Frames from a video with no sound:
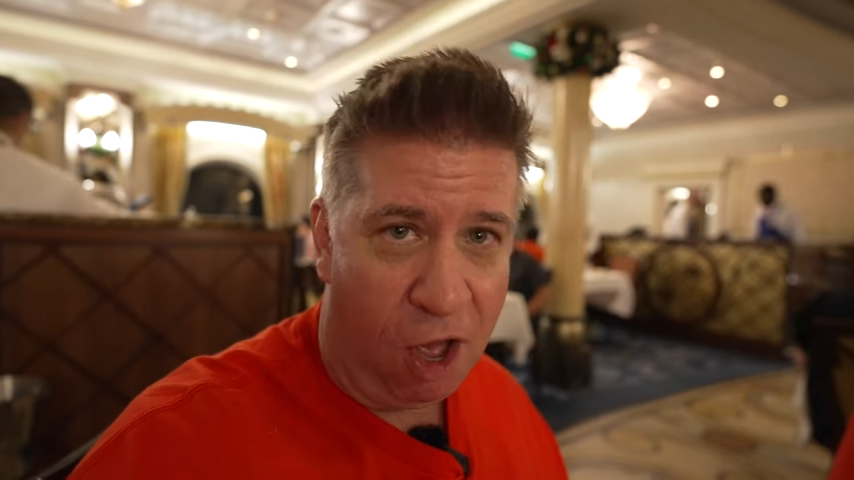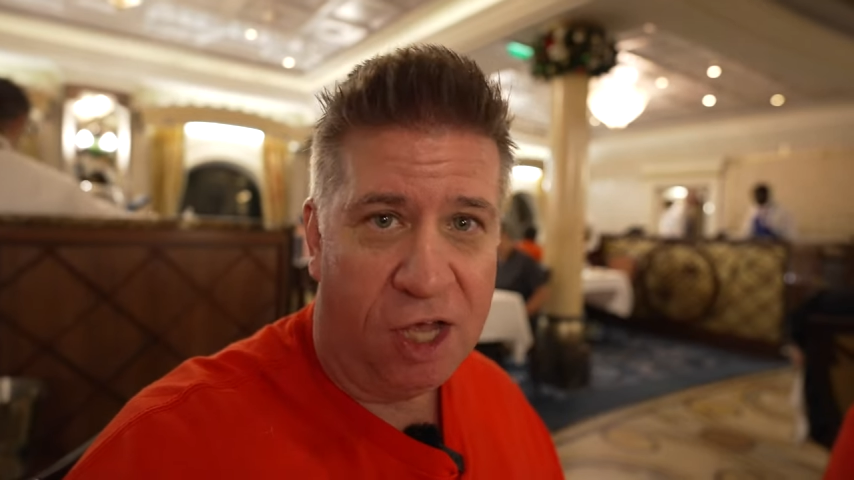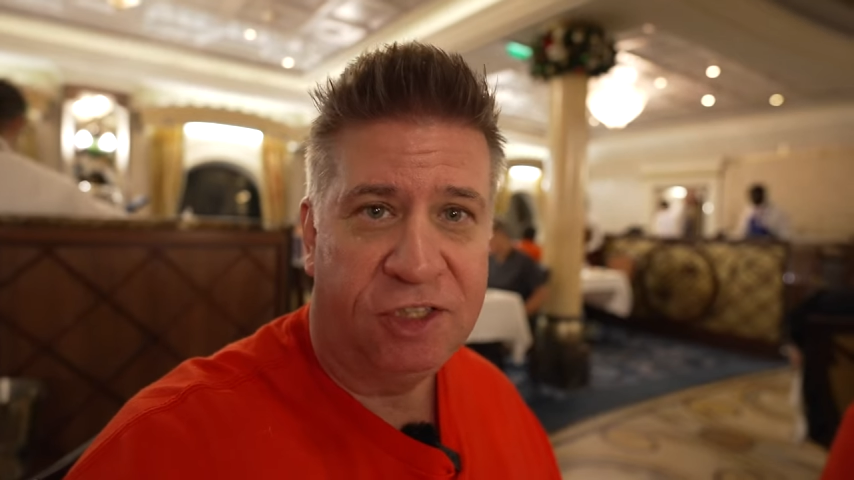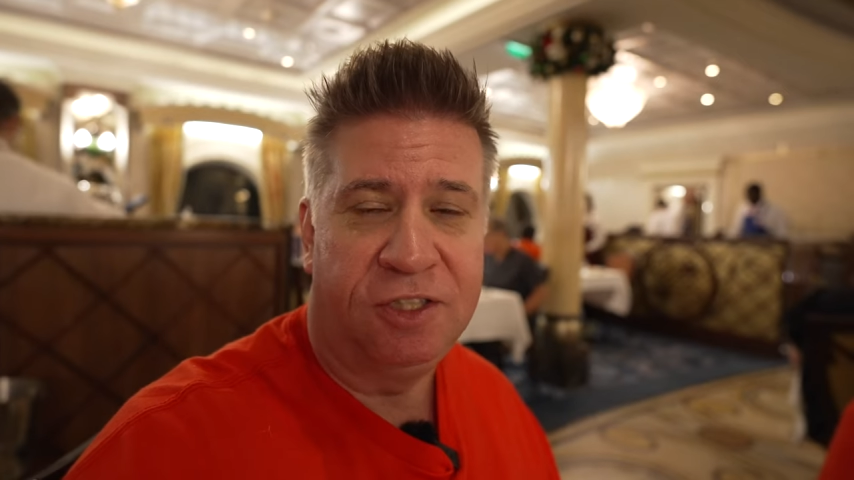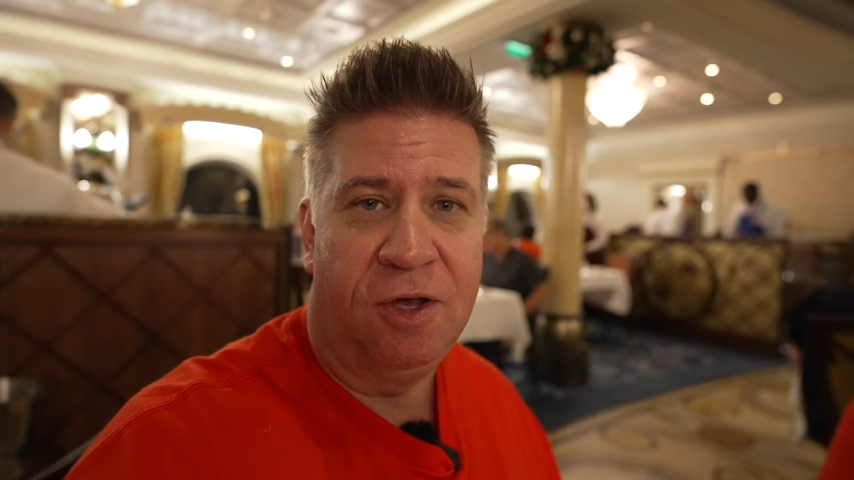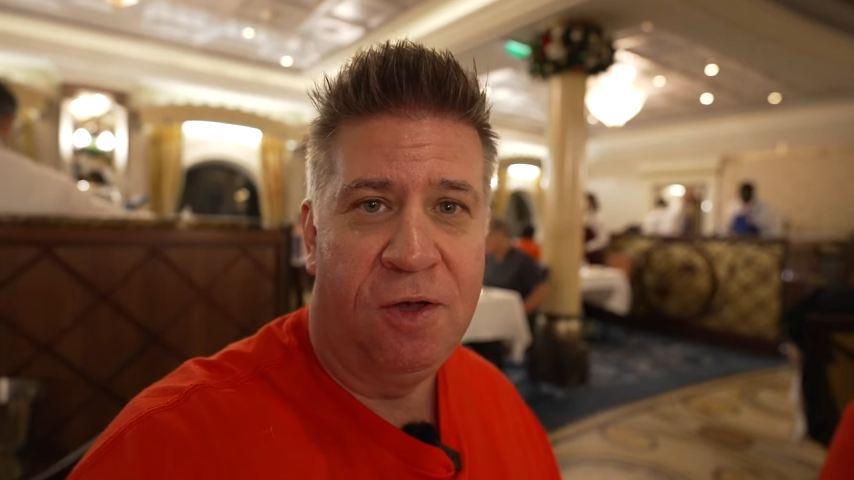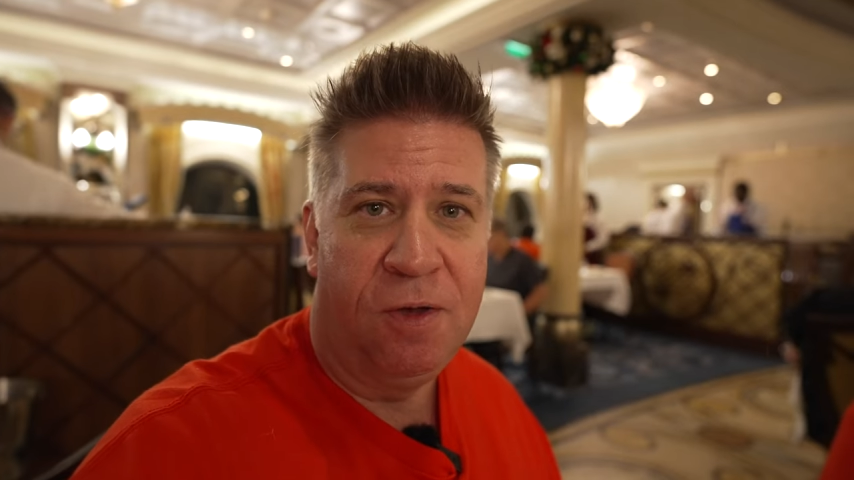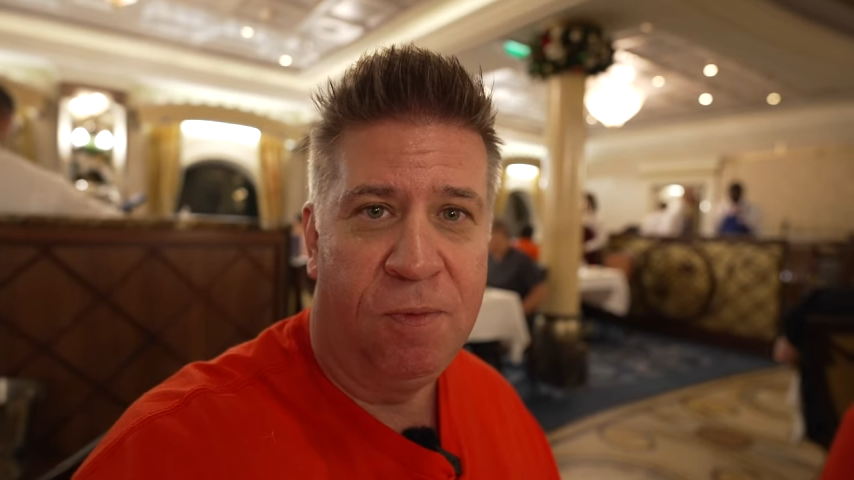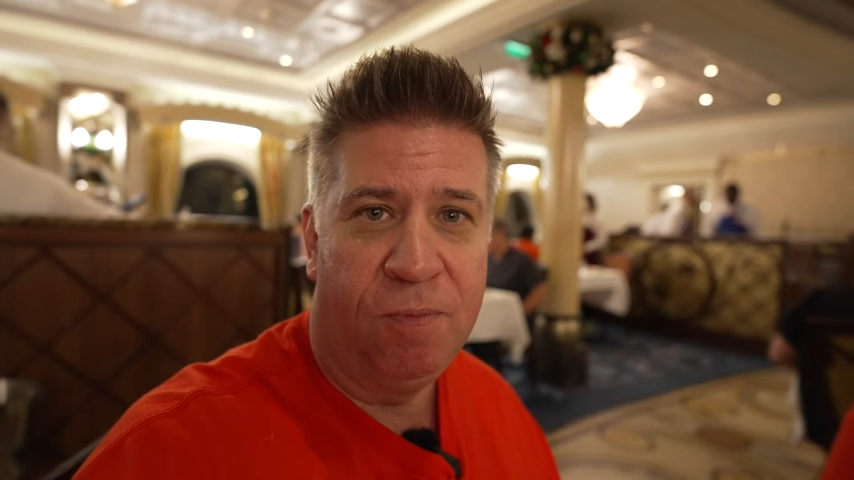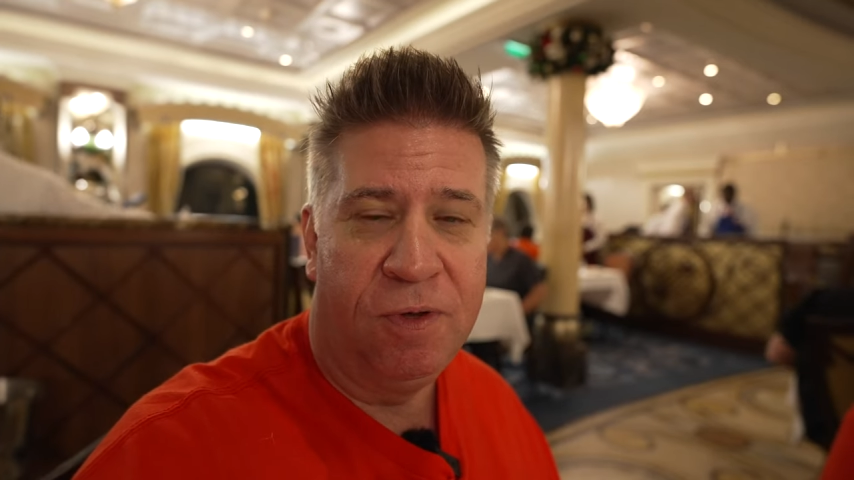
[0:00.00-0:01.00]

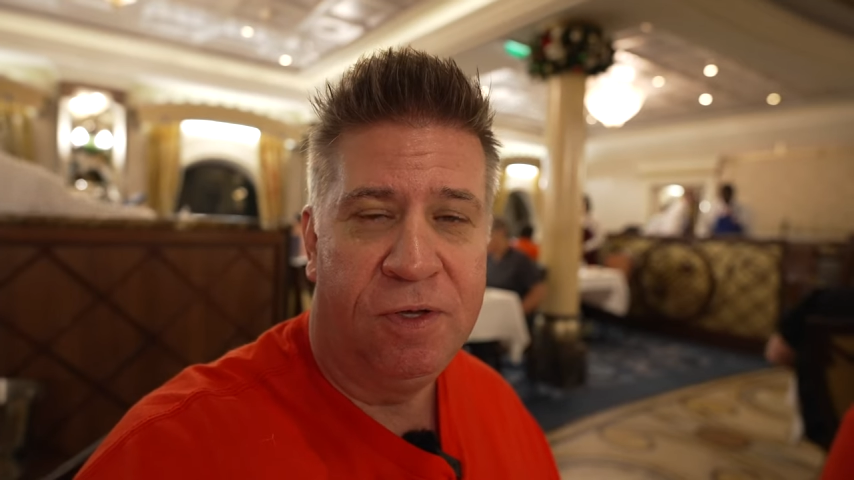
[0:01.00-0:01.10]
awesome.